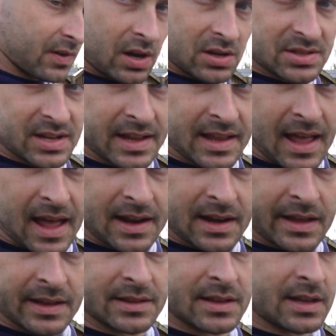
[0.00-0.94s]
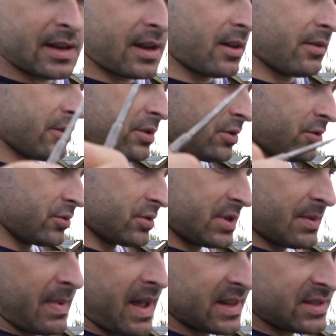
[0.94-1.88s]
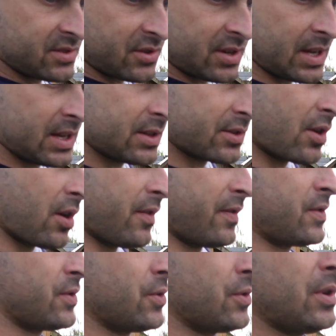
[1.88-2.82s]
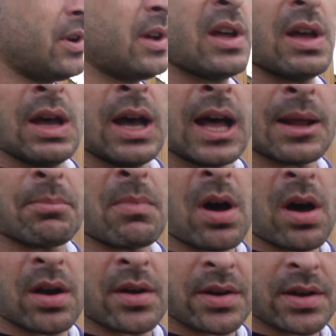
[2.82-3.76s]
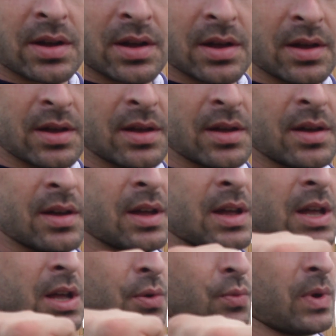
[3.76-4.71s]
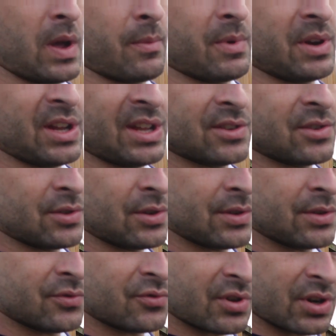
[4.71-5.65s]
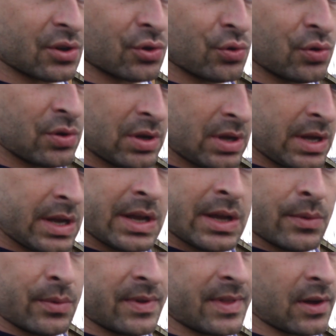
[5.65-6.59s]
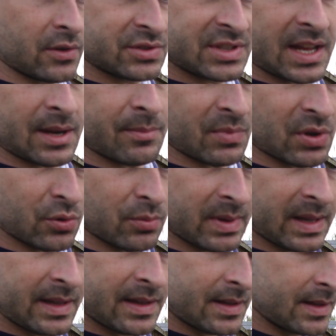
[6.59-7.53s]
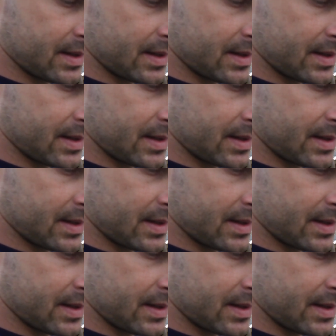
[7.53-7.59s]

far as I can, and then I'll use the masonry to go through and mark where we need to drill with our 10mm bit.